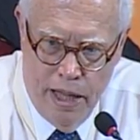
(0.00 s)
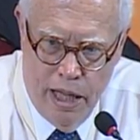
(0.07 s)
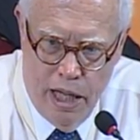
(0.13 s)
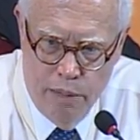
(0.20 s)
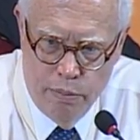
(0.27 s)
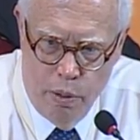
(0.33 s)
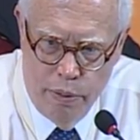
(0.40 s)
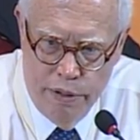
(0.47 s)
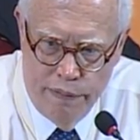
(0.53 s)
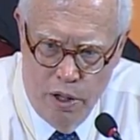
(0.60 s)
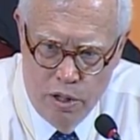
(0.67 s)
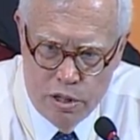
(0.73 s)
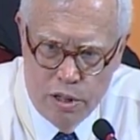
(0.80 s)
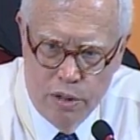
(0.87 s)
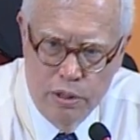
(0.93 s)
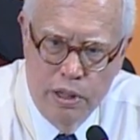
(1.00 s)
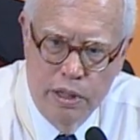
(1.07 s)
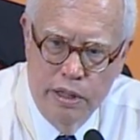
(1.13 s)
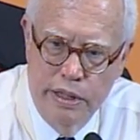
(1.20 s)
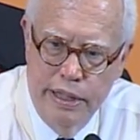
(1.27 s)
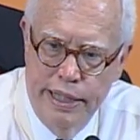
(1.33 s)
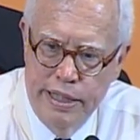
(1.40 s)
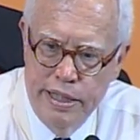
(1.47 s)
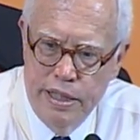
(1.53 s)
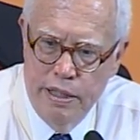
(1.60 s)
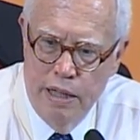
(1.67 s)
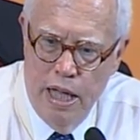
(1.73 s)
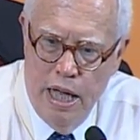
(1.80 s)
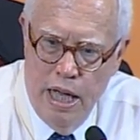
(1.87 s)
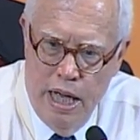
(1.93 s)
And what we've also learned is
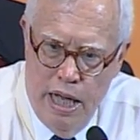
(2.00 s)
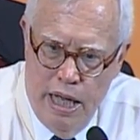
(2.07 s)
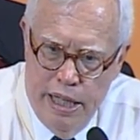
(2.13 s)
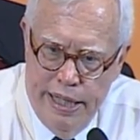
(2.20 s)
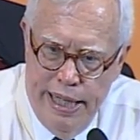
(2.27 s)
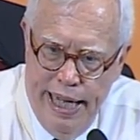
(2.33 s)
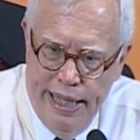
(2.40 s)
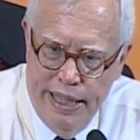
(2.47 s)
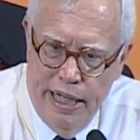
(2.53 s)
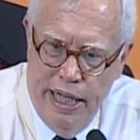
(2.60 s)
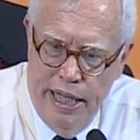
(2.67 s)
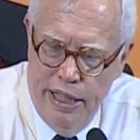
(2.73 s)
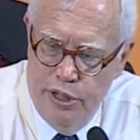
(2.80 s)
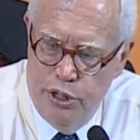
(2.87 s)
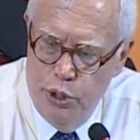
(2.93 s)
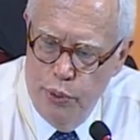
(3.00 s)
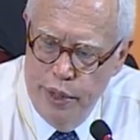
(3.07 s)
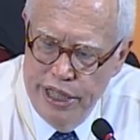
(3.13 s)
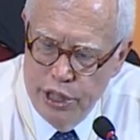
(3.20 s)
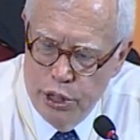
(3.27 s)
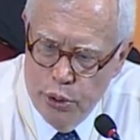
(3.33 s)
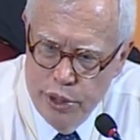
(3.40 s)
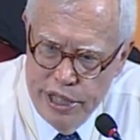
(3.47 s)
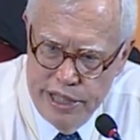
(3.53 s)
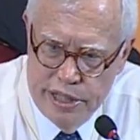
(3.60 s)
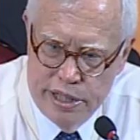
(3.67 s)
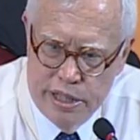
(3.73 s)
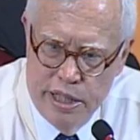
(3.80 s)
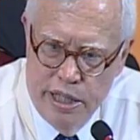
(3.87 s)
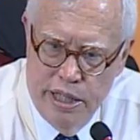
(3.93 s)
that as you
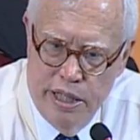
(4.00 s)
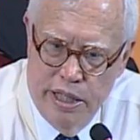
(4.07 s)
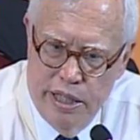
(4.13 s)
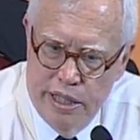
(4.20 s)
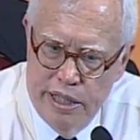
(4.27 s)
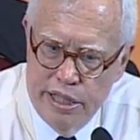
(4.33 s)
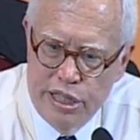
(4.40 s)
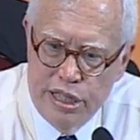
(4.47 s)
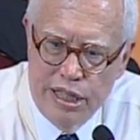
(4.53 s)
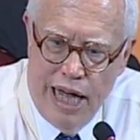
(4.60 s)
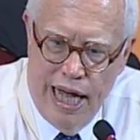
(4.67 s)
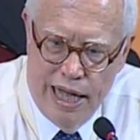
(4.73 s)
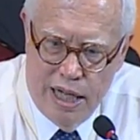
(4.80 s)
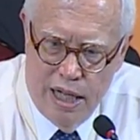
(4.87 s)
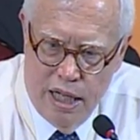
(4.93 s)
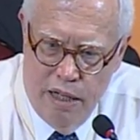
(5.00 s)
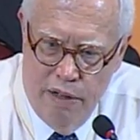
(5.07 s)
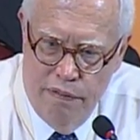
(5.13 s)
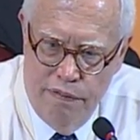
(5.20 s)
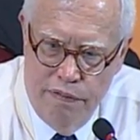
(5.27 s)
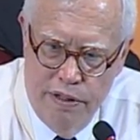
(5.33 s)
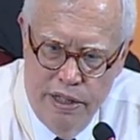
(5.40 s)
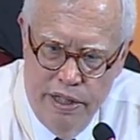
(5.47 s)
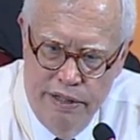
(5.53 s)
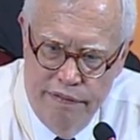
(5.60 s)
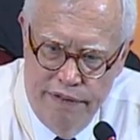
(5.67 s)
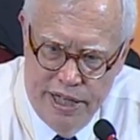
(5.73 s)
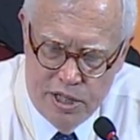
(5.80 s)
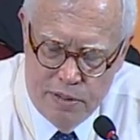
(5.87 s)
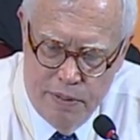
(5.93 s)
increase the stock of
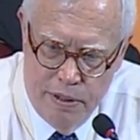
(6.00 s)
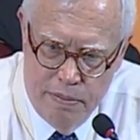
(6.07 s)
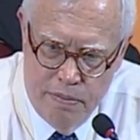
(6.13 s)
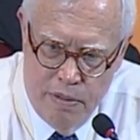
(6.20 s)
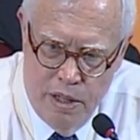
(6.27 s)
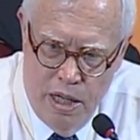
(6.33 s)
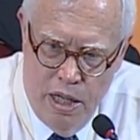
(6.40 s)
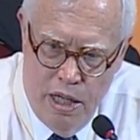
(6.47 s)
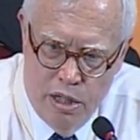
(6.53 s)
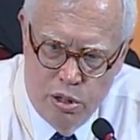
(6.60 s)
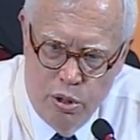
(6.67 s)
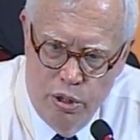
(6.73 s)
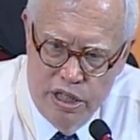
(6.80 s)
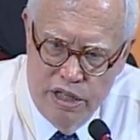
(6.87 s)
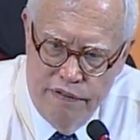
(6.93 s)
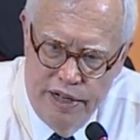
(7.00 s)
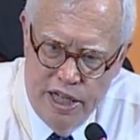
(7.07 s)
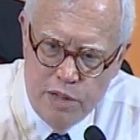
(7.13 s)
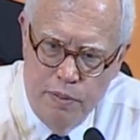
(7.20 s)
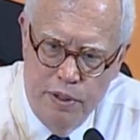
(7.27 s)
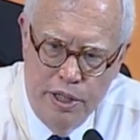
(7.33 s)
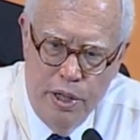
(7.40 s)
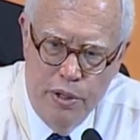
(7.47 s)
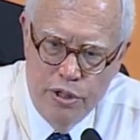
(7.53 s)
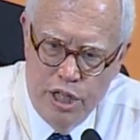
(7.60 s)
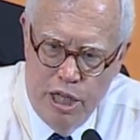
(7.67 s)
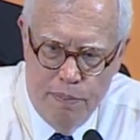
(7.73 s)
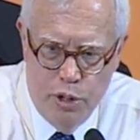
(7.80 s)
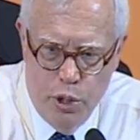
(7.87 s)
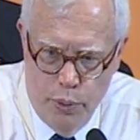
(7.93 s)
investment, so as investment goes
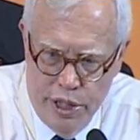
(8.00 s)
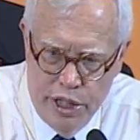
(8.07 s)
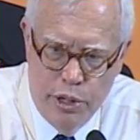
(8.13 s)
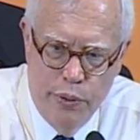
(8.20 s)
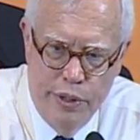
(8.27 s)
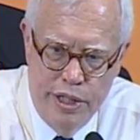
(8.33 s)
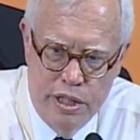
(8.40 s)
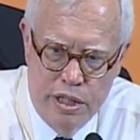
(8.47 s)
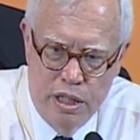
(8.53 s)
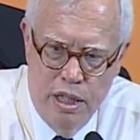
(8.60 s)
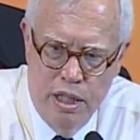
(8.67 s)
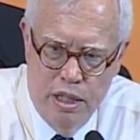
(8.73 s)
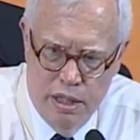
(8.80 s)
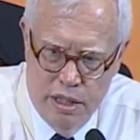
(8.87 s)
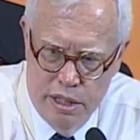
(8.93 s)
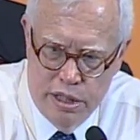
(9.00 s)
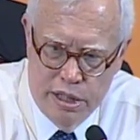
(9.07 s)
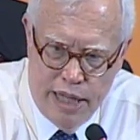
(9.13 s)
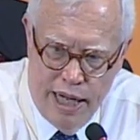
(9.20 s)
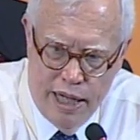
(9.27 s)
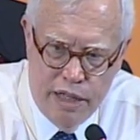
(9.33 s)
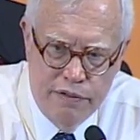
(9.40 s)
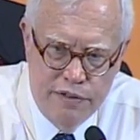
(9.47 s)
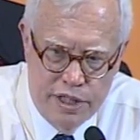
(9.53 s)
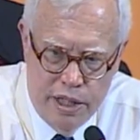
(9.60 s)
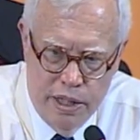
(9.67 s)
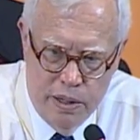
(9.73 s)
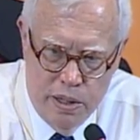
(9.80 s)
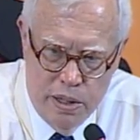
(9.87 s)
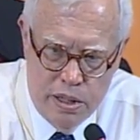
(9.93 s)
up, you increase the stock of
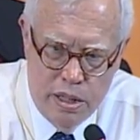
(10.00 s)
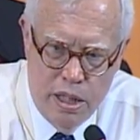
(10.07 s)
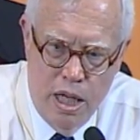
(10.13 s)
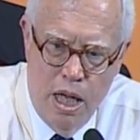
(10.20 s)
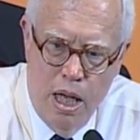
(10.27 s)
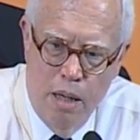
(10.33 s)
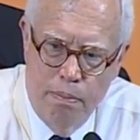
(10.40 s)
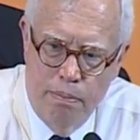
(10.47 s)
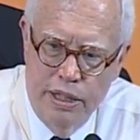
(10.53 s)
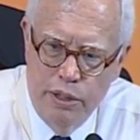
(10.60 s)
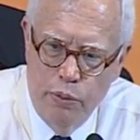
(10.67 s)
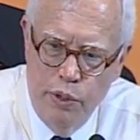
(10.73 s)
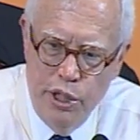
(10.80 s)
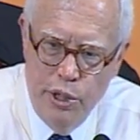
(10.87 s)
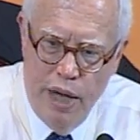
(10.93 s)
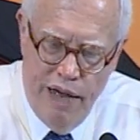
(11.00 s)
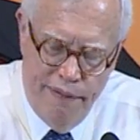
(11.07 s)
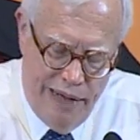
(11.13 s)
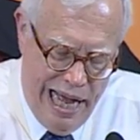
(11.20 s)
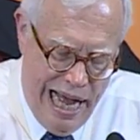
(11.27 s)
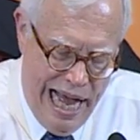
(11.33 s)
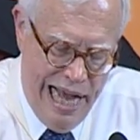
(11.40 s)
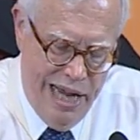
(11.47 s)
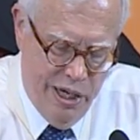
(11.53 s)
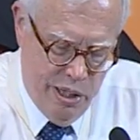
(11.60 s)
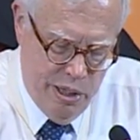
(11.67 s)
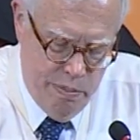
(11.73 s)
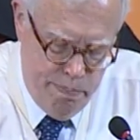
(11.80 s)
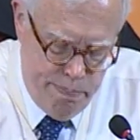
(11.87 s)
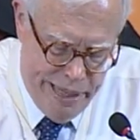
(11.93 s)
skills, but when you have a
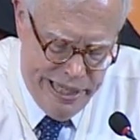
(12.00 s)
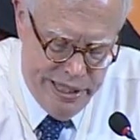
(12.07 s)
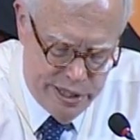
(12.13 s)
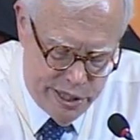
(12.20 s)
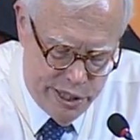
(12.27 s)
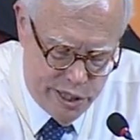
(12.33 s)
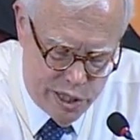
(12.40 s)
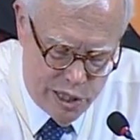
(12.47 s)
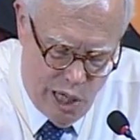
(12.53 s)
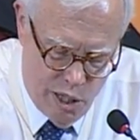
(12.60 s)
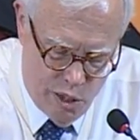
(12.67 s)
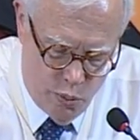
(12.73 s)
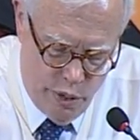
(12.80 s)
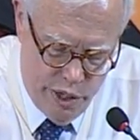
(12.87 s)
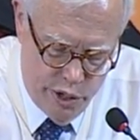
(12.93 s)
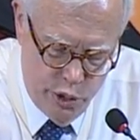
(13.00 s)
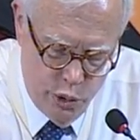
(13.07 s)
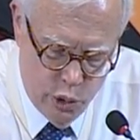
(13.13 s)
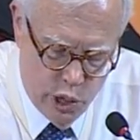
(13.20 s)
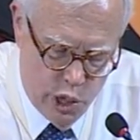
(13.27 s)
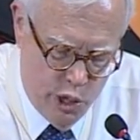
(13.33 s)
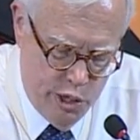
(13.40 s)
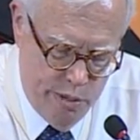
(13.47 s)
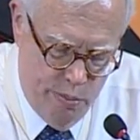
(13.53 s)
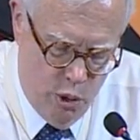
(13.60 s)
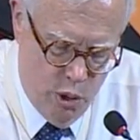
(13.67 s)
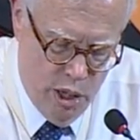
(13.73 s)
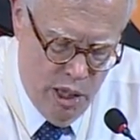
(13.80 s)
higher base to start with, you learn more.